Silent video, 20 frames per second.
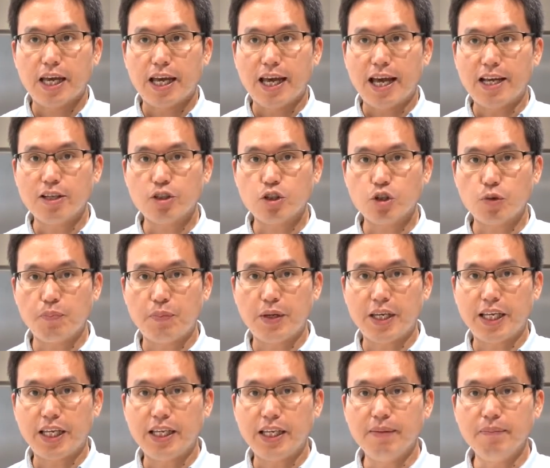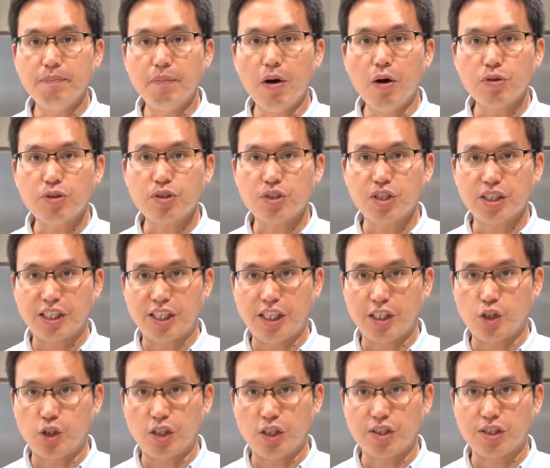and should be in most
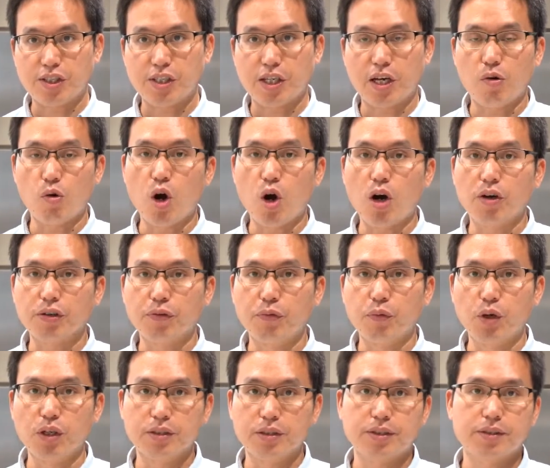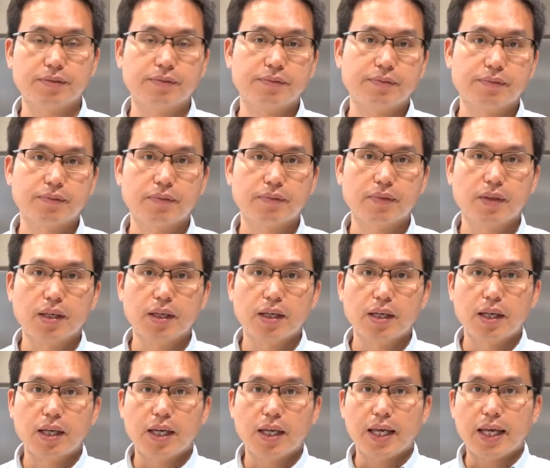kitchens around the world.
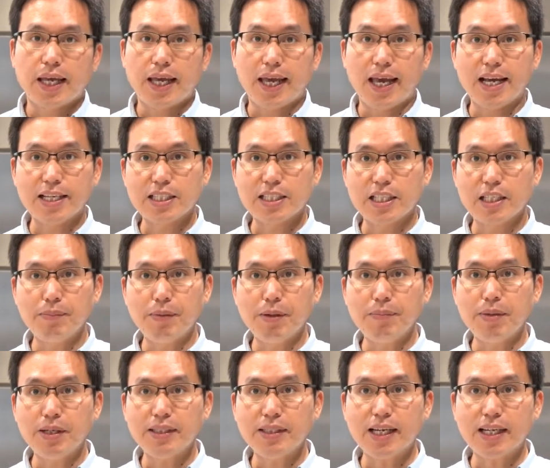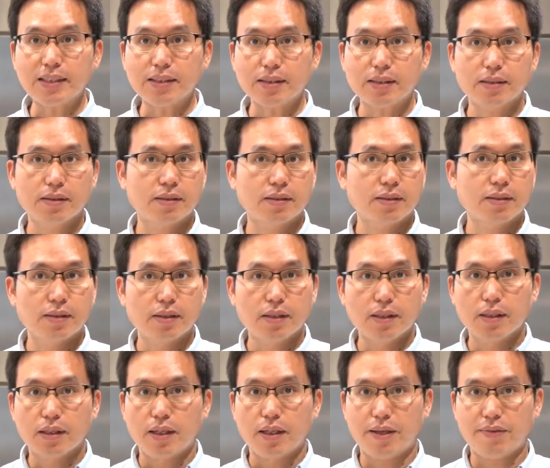Yes, remember that
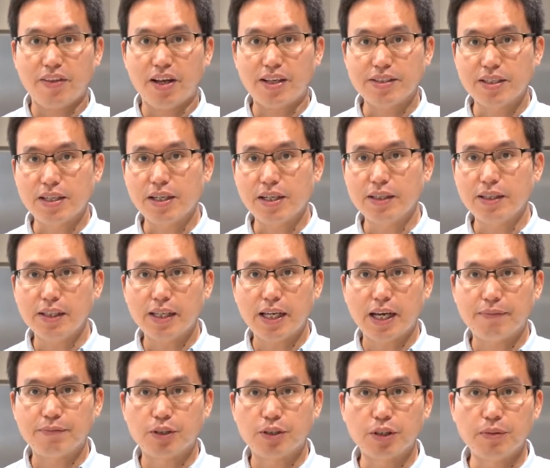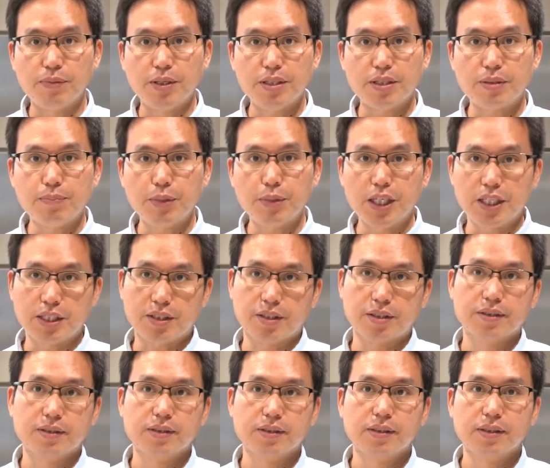it doesn't only have to mince meat.
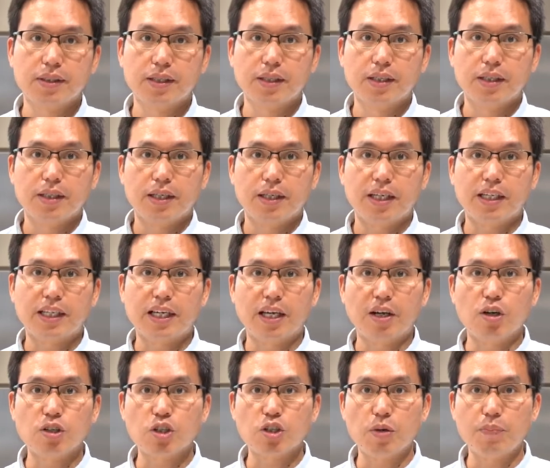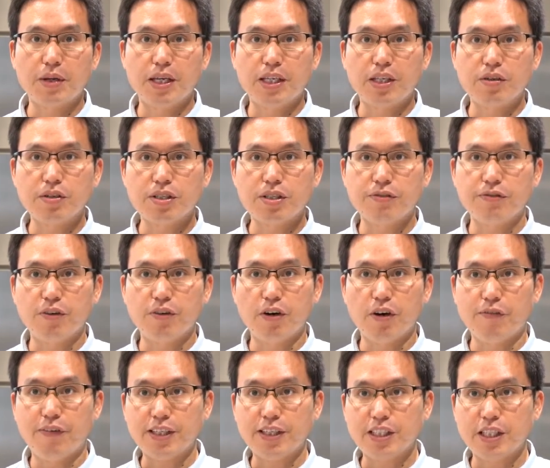It can also be used
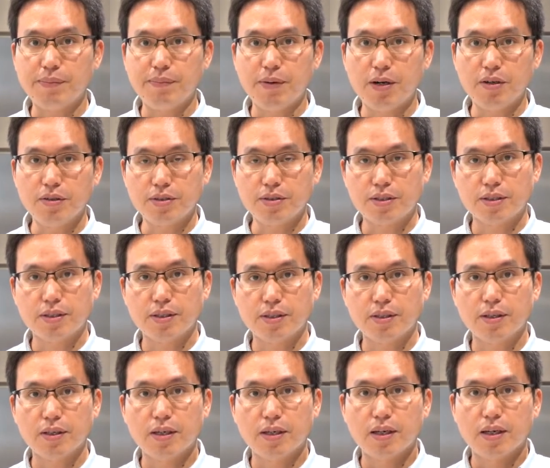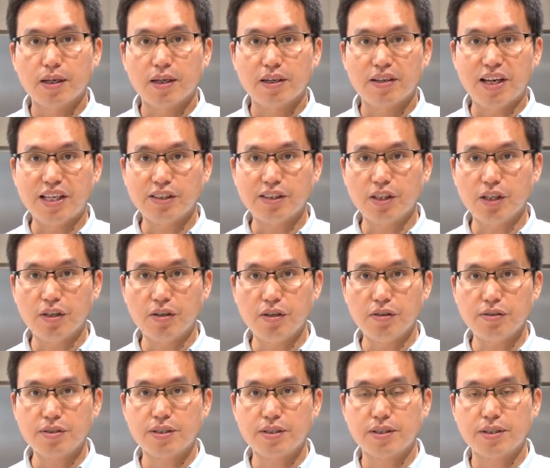for vegetables,
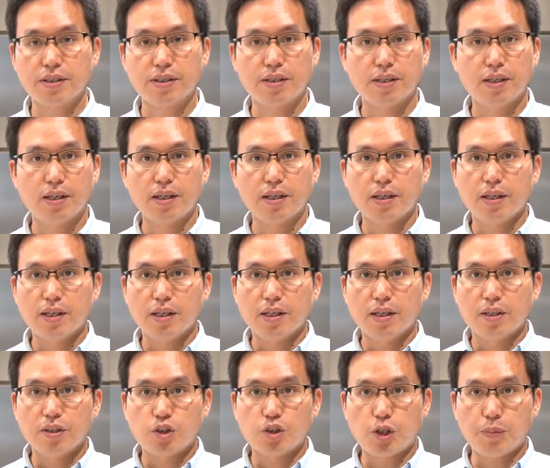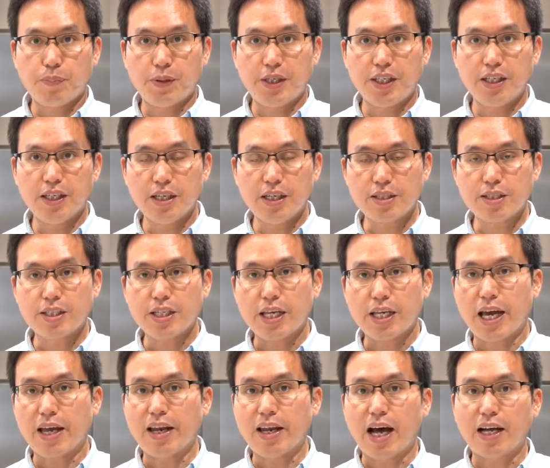lentils, chickpeas,
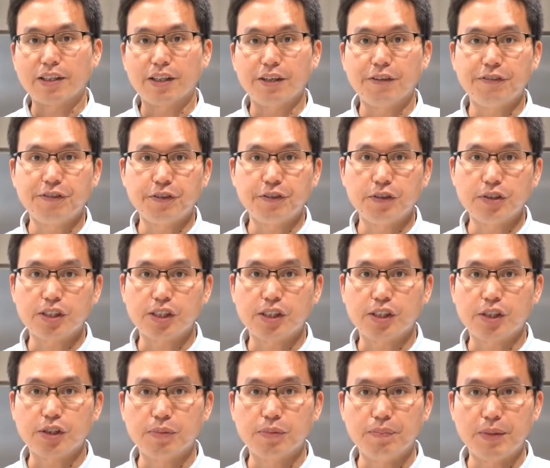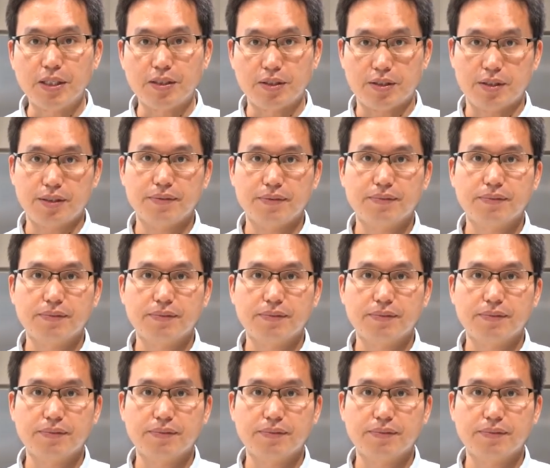and other foods to mince.